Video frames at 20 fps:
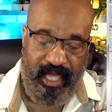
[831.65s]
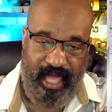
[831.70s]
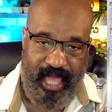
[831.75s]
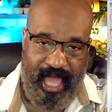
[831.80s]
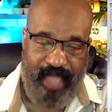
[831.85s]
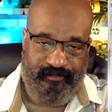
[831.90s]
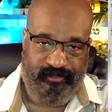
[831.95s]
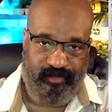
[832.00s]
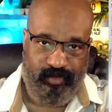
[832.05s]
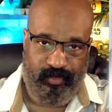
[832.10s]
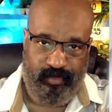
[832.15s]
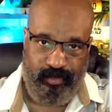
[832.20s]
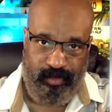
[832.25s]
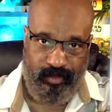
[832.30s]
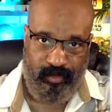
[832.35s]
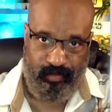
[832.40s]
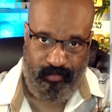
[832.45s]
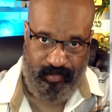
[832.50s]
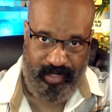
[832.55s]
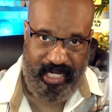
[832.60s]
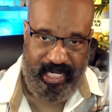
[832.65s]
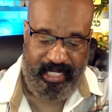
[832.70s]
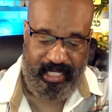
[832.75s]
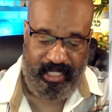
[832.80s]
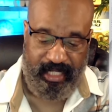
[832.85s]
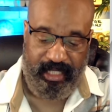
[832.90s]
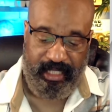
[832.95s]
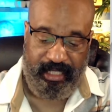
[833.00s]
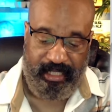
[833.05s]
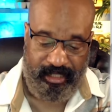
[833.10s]
after
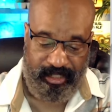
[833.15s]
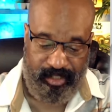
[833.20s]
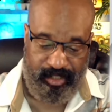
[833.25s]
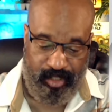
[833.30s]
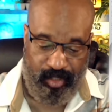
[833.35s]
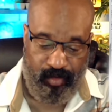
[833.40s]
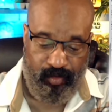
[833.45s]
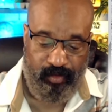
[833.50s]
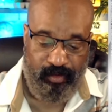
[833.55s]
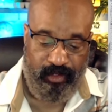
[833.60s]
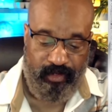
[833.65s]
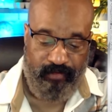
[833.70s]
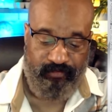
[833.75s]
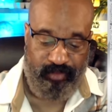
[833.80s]
reading, you know,